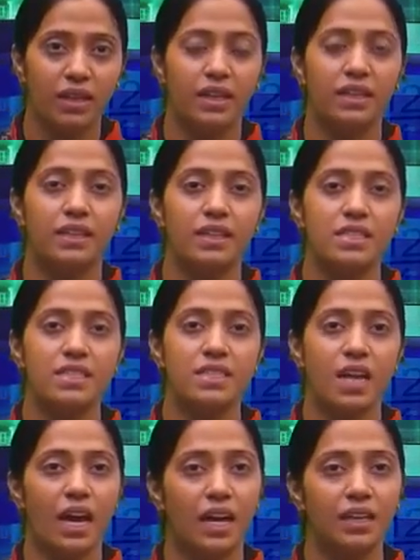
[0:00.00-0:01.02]
It is
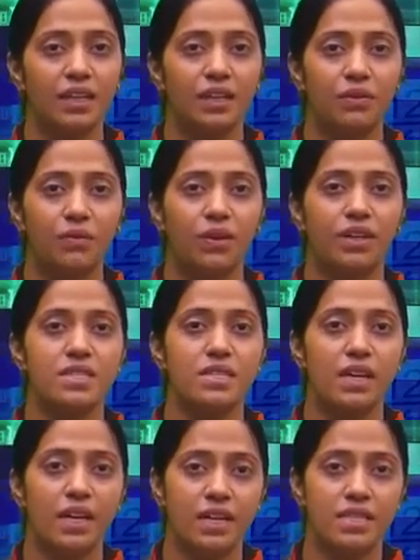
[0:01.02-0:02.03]
tan inverse
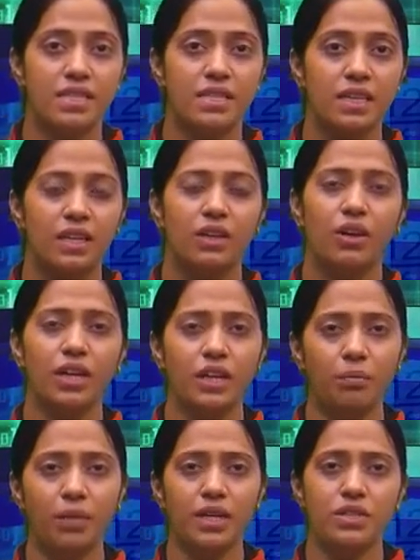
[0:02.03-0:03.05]
x. Now
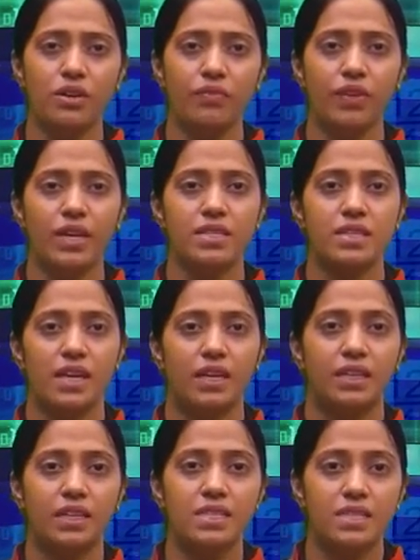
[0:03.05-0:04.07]
in place of x here
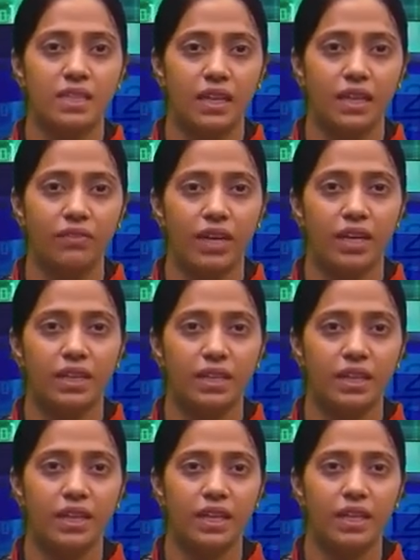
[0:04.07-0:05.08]
it is t. We are
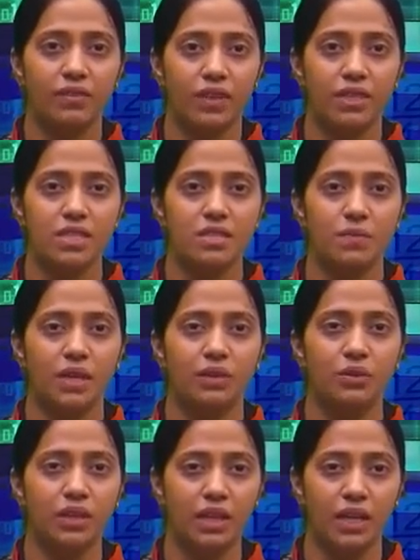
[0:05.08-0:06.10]
integrating with respect
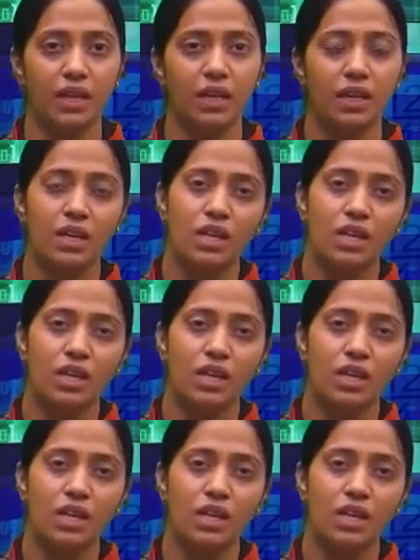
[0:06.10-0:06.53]
to t.